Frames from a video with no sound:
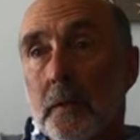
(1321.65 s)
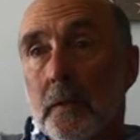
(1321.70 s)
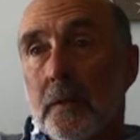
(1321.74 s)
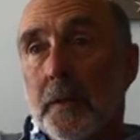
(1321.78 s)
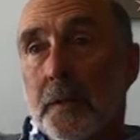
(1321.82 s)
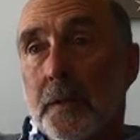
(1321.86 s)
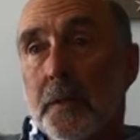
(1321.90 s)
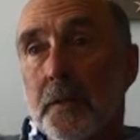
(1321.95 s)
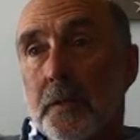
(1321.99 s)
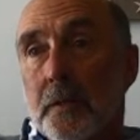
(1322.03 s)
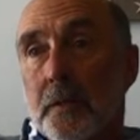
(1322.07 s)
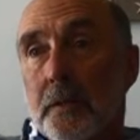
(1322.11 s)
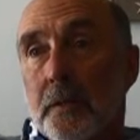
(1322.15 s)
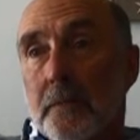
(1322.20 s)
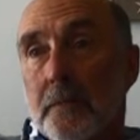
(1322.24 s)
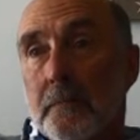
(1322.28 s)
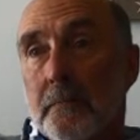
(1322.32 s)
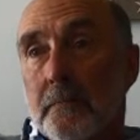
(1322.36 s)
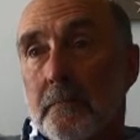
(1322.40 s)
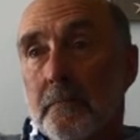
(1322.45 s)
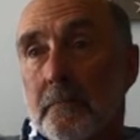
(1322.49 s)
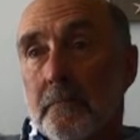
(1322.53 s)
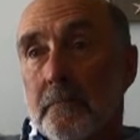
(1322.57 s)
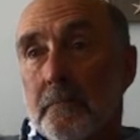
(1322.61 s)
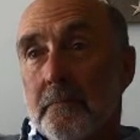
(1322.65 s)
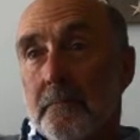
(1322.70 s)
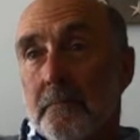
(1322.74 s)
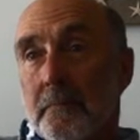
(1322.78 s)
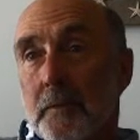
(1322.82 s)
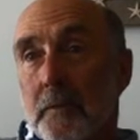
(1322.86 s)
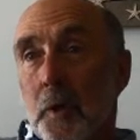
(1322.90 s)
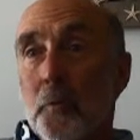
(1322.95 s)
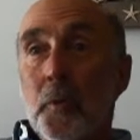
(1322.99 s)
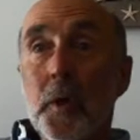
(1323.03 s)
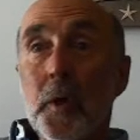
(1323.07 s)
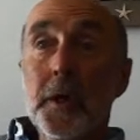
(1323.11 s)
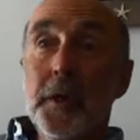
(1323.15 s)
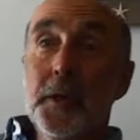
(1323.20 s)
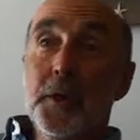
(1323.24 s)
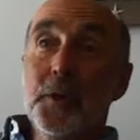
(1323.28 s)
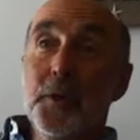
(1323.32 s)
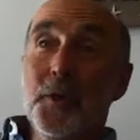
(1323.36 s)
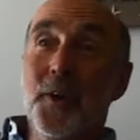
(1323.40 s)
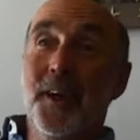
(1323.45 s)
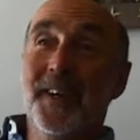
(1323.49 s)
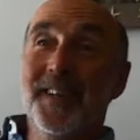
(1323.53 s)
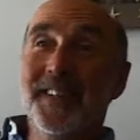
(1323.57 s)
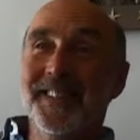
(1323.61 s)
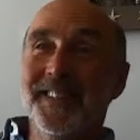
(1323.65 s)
Yes, um, a range.